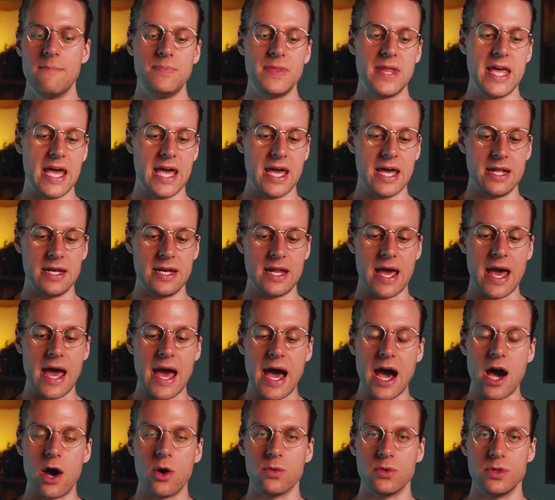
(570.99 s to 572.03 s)
and
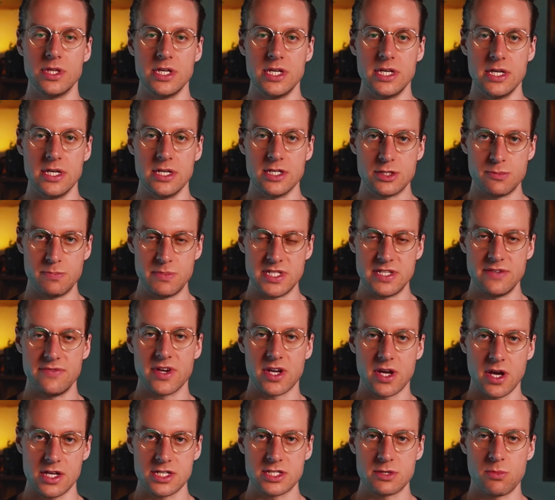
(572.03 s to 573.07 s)
how the specific
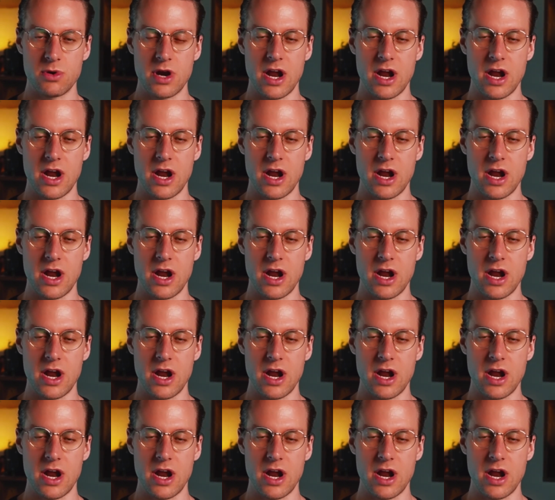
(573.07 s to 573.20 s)
customer